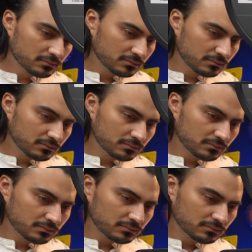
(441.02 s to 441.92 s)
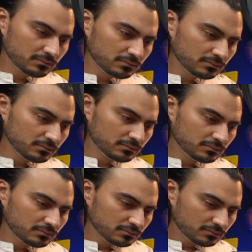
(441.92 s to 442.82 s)

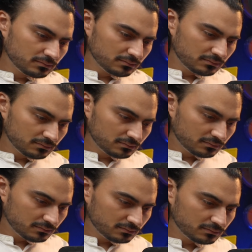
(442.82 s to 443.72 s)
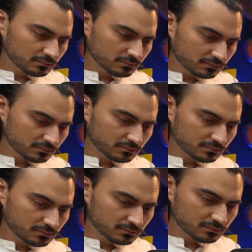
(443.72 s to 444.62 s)

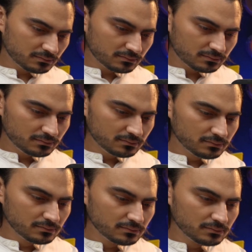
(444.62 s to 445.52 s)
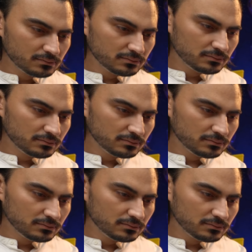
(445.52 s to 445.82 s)
(silent)